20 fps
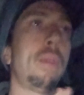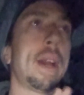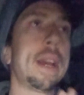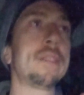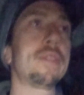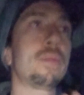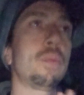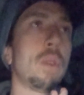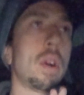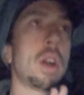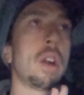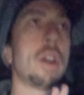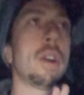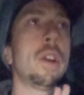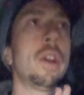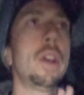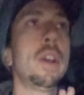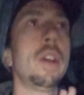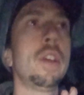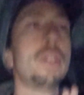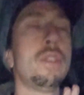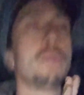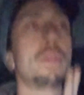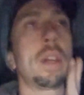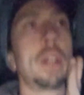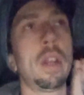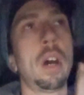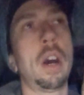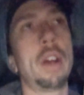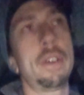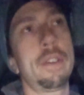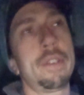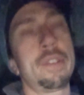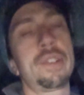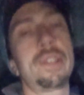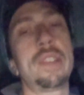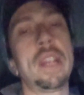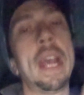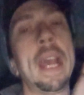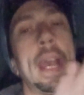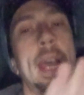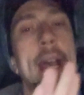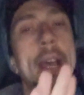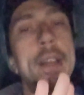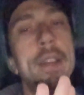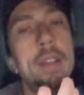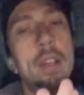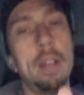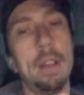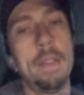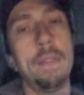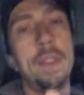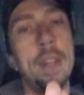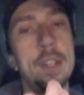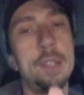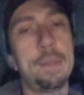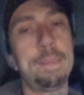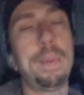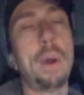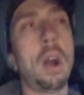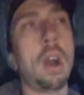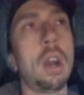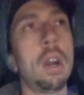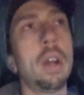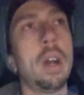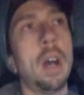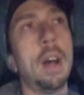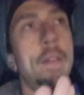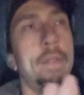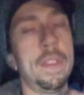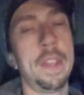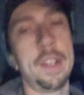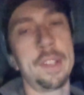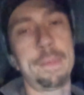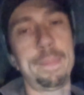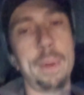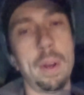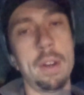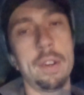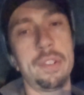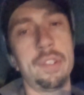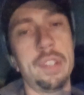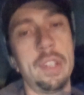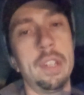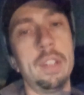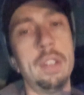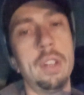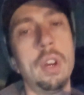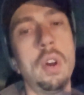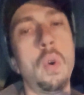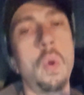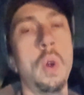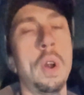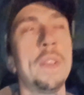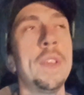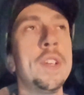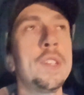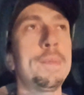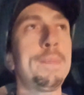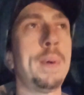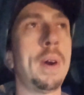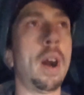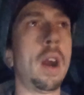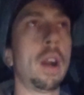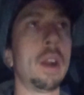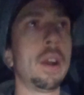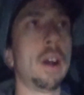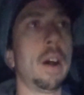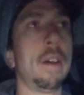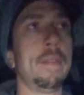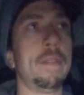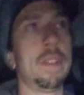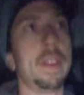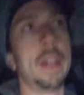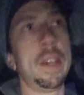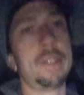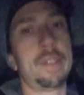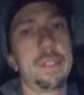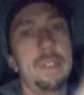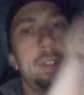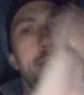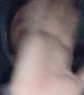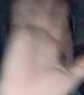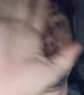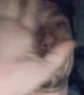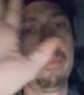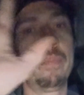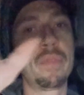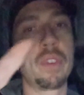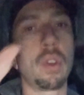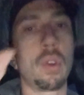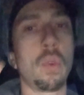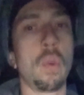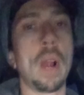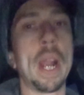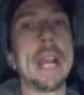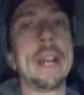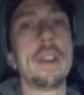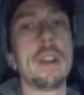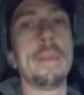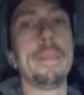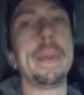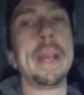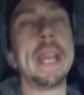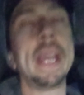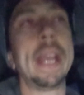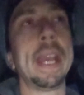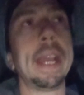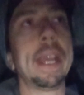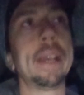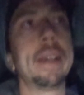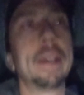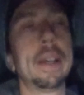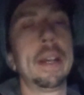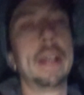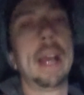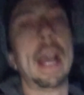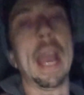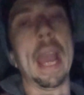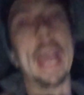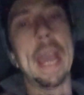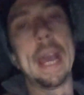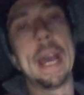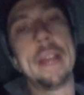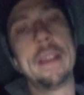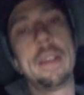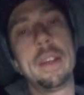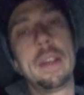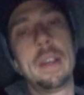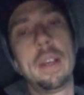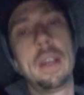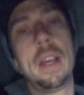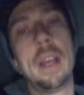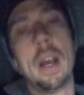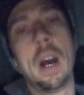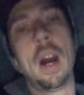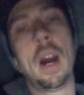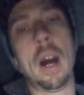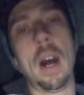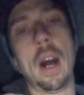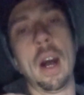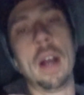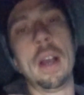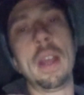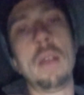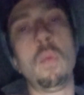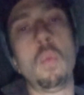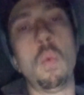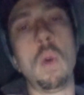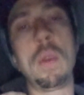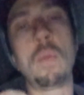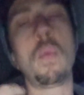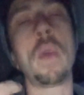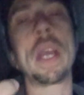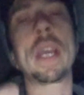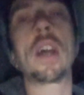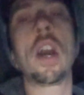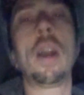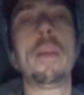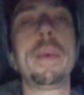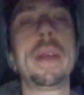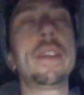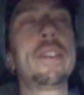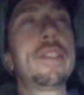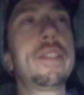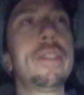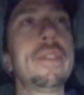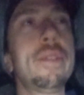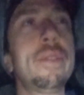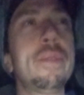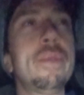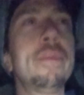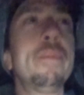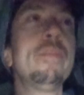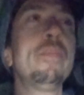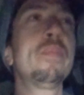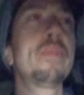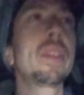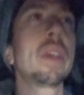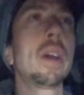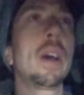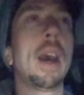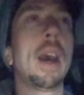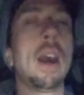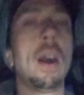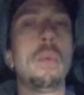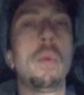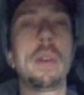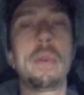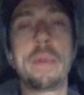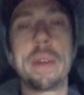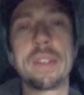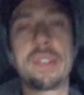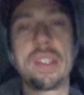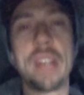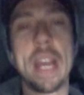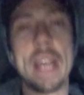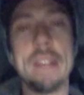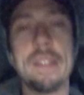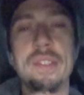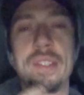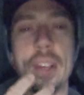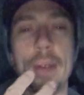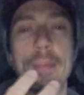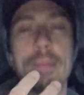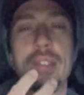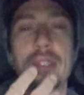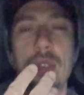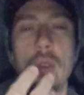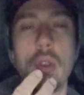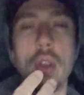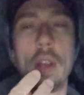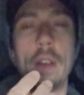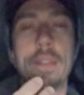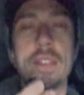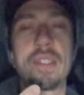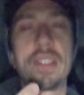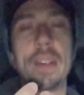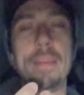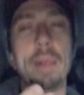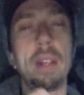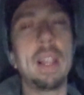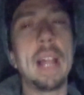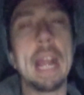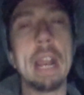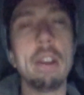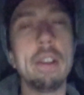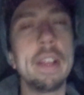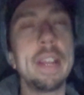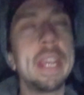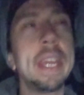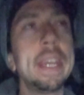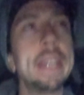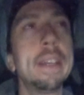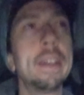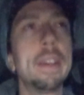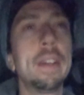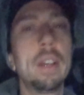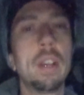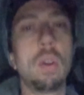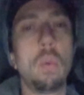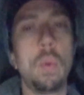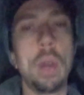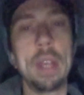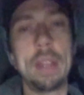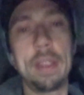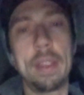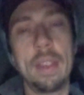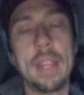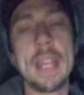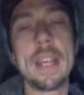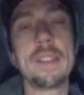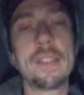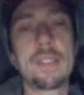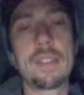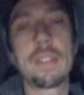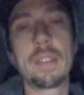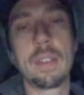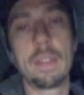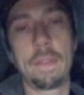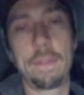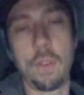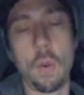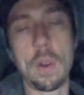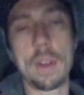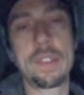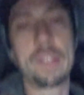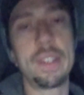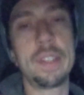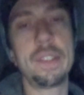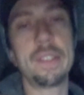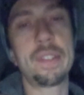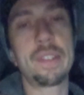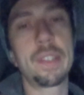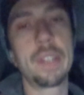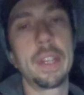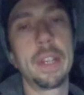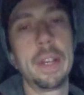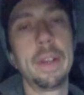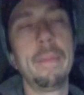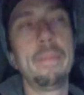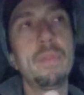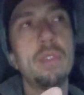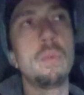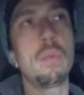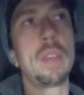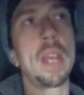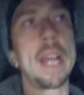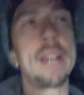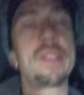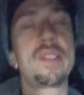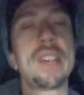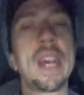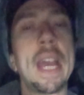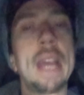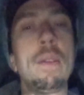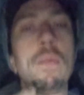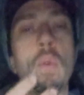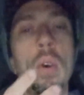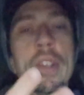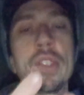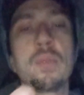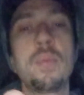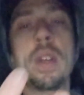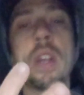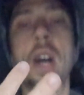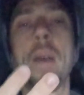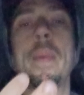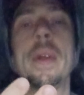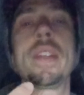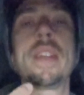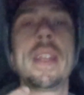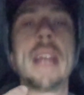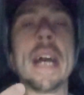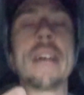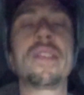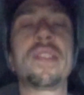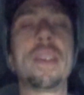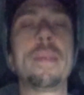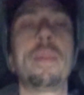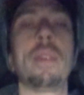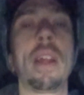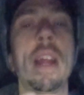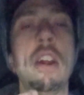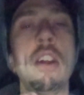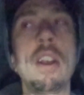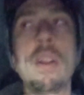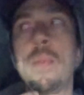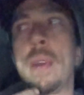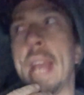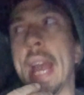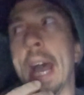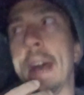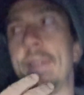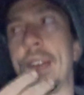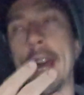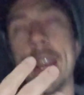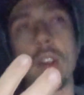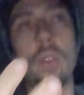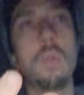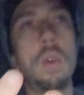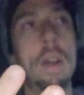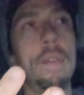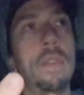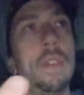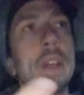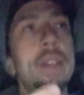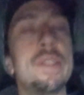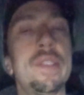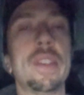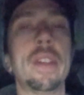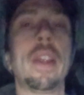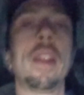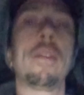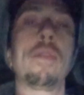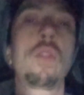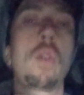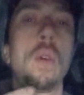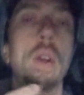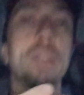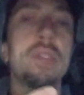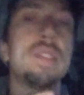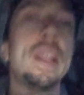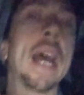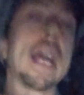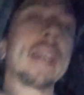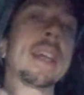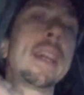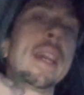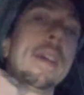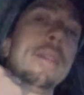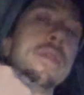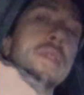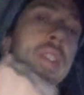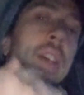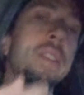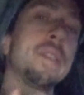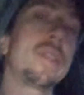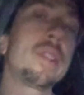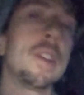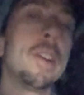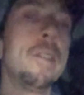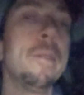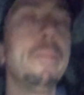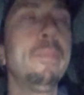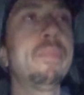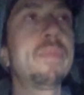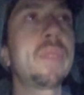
a place where you can understand this part of this person, or this part of this greater being. And when we come into, what do we say, some sort of similarity with these forces, they say once we come into that similarity, we have that equivalence. And then, of course, that gives us